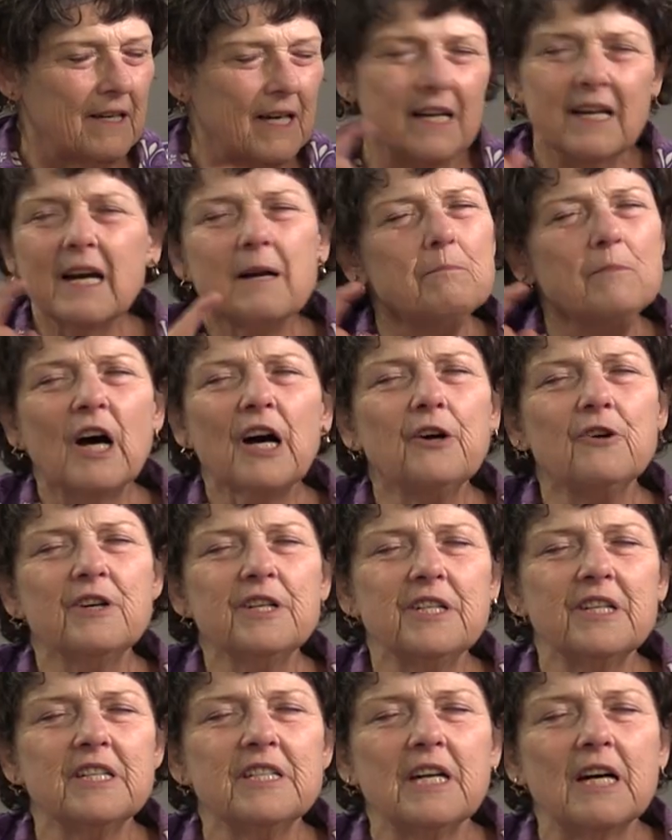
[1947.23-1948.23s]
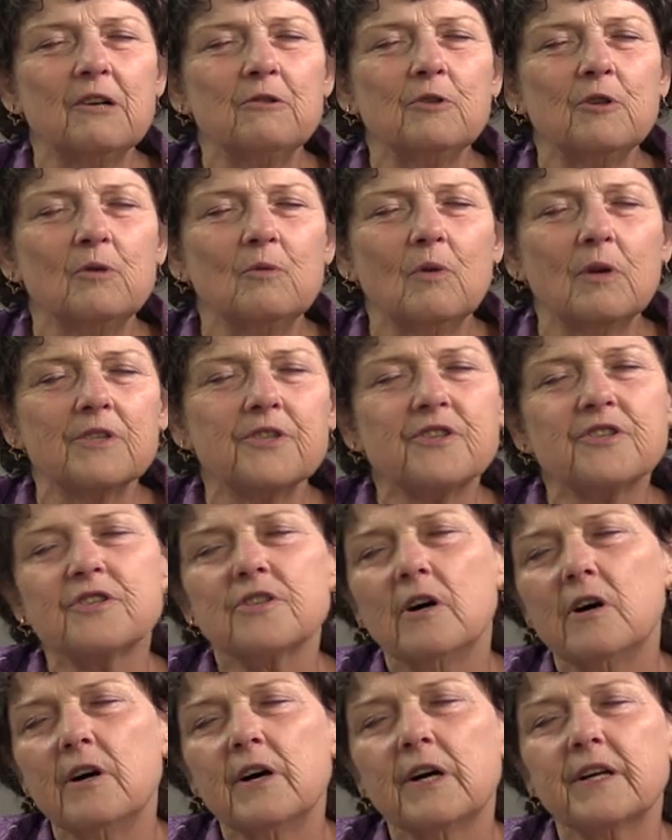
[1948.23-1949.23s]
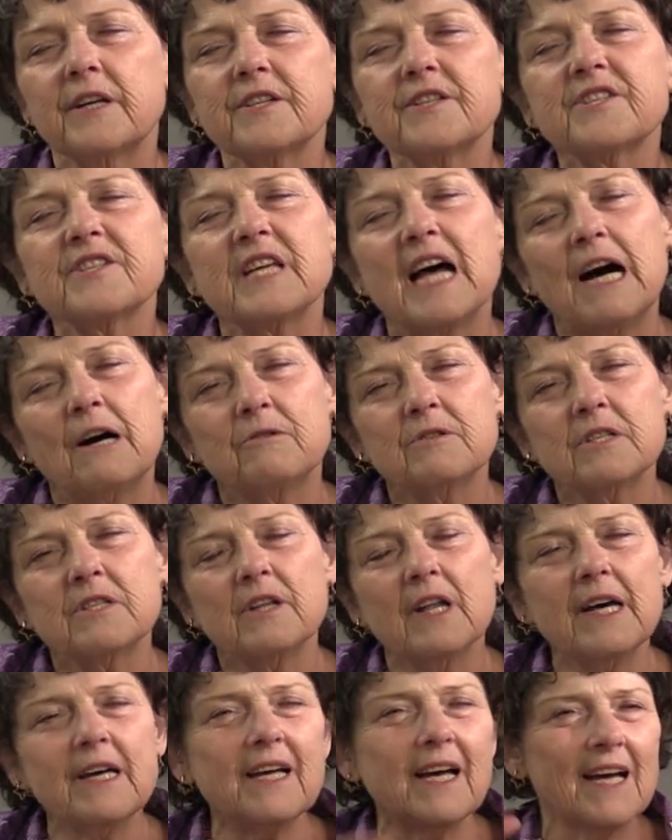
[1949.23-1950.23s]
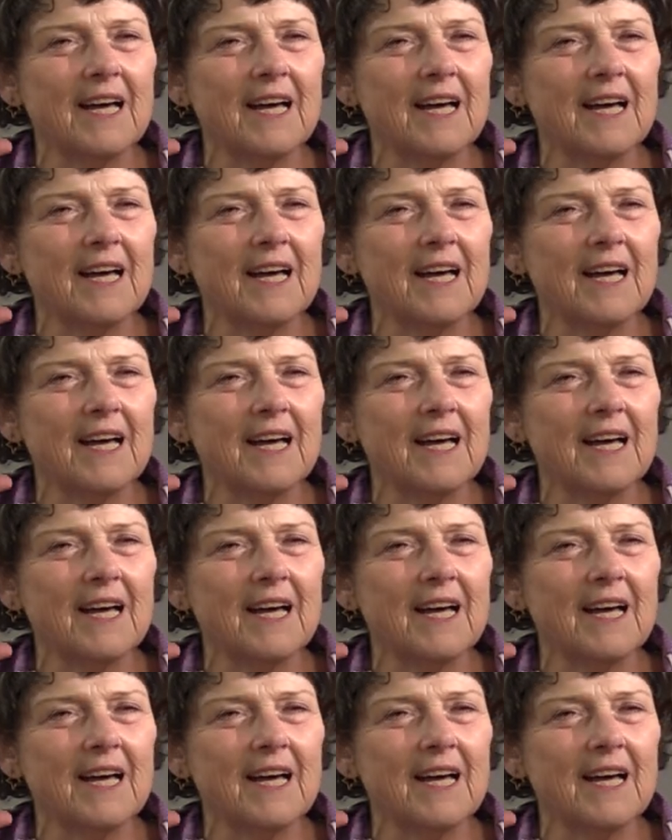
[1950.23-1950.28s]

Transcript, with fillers: And I'm not going to tell you what song it sounds like.